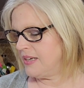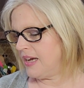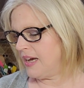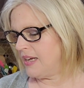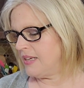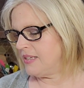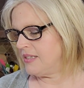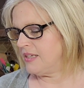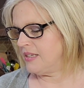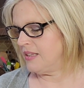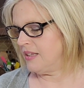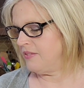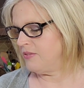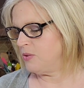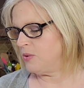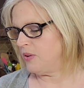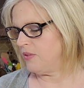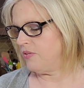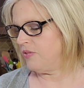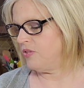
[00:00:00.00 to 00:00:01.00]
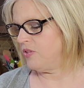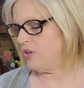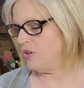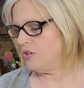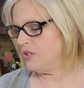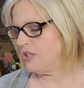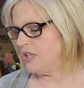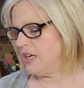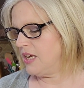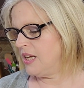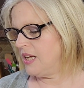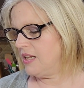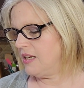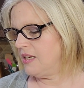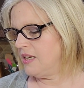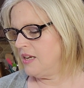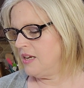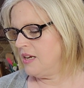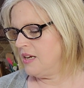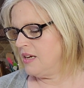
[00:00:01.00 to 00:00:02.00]
9, 10, 11, 12,
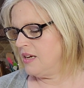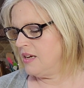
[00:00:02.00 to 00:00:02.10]
13,